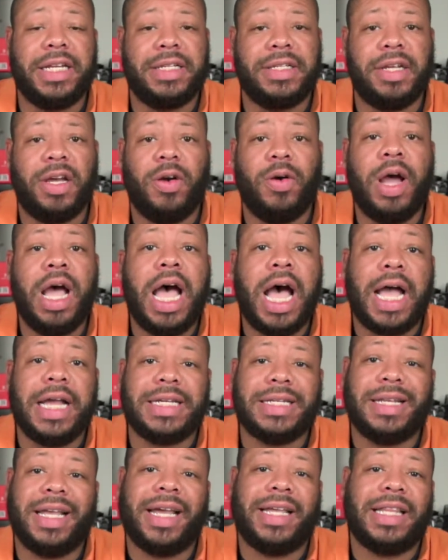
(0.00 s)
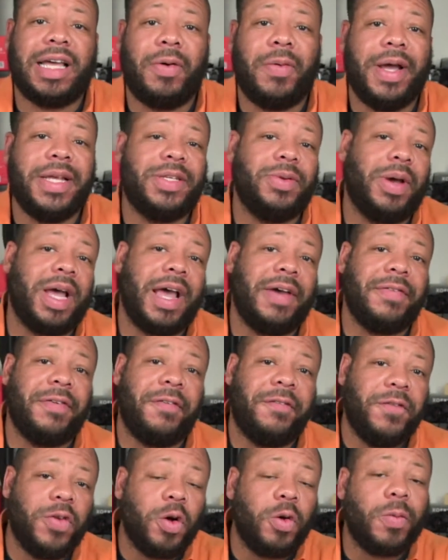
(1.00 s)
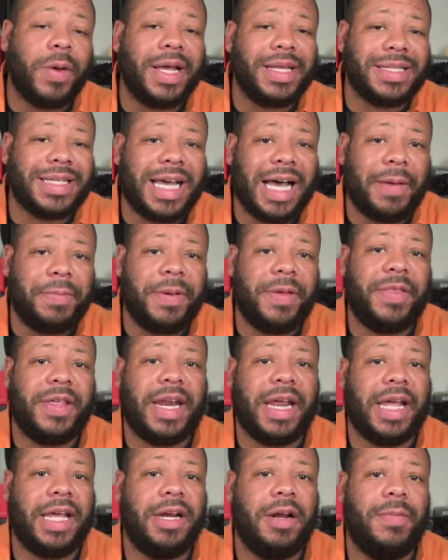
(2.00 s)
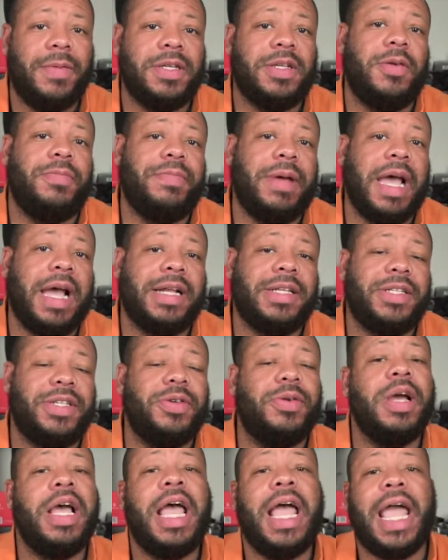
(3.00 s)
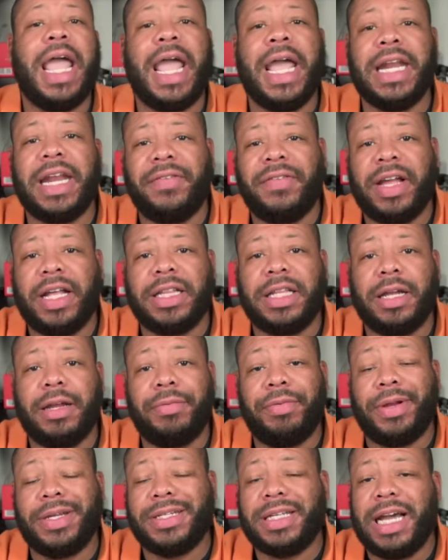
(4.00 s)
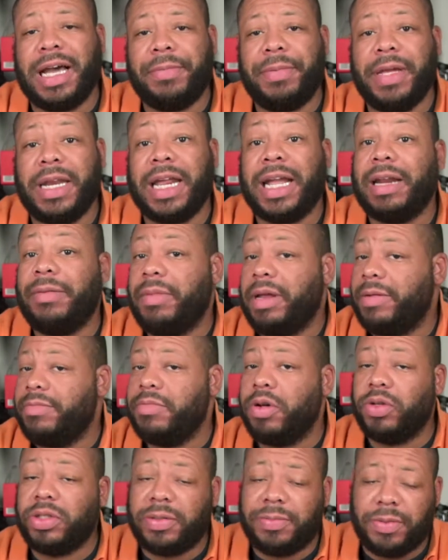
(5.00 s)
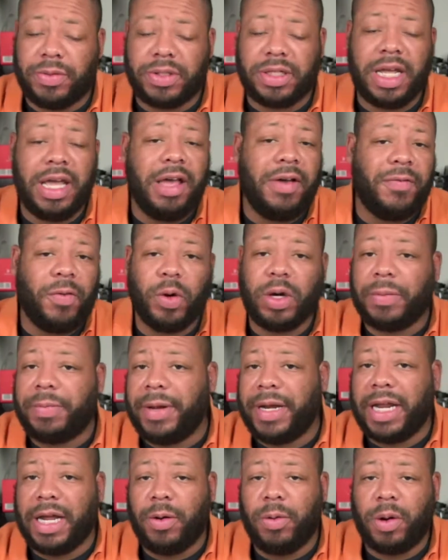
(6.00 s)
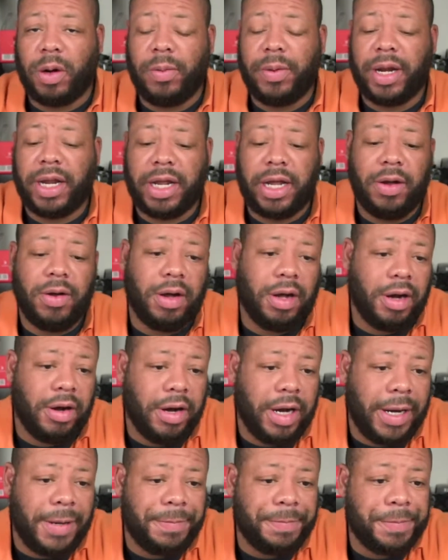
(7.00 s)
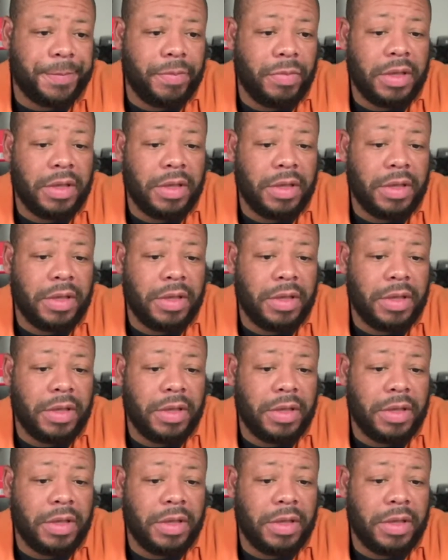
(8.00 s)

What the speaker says: And so I just like it that way, so I have a full res copy that I can always go back to. And I've got the compressed copy, and I can make multiples for depending on where I want to go. All right?